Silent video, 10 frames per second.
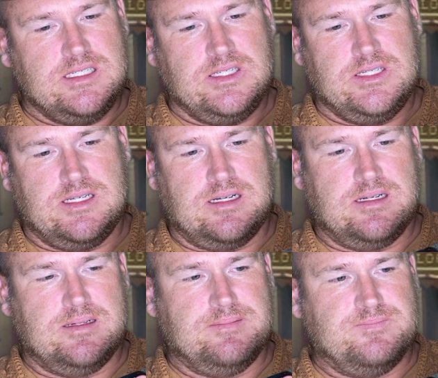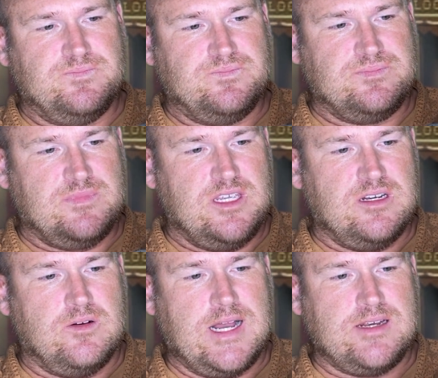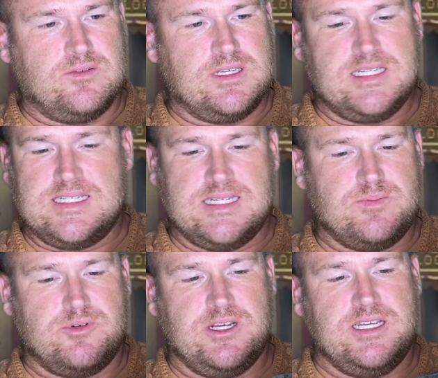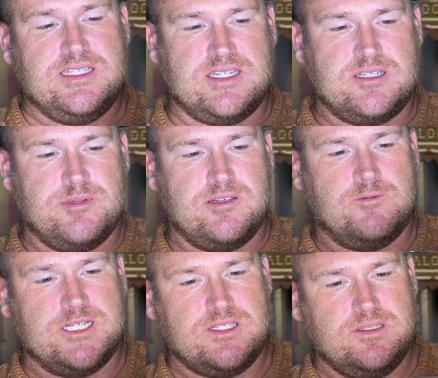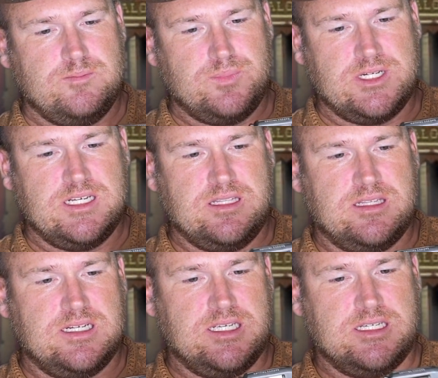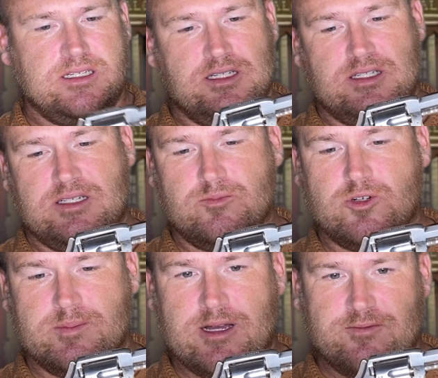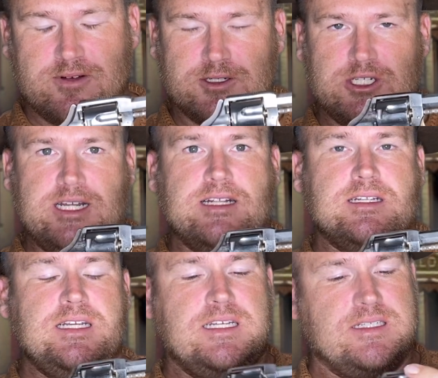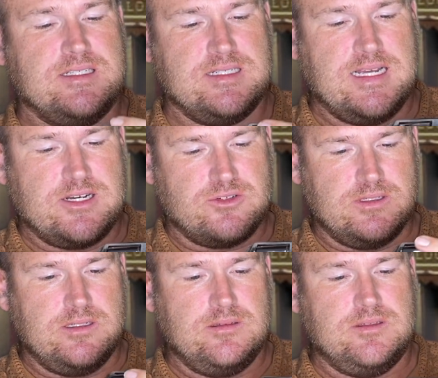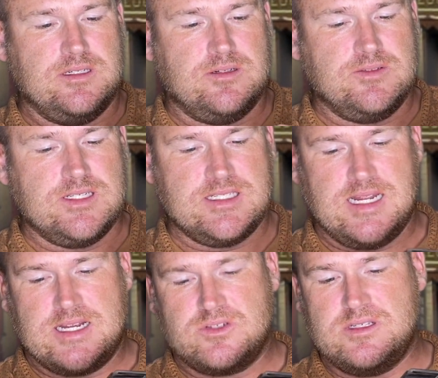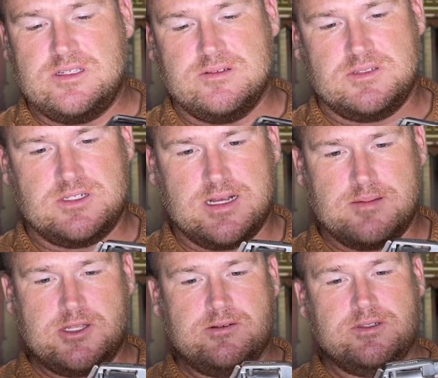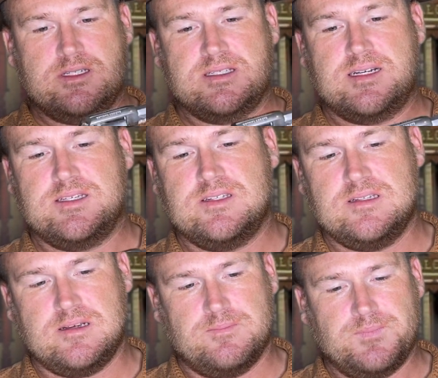I don't think it's as pretty as a Smith & Wesson, but then again, it's more about functionality and does it actually do its job that it was designed to do?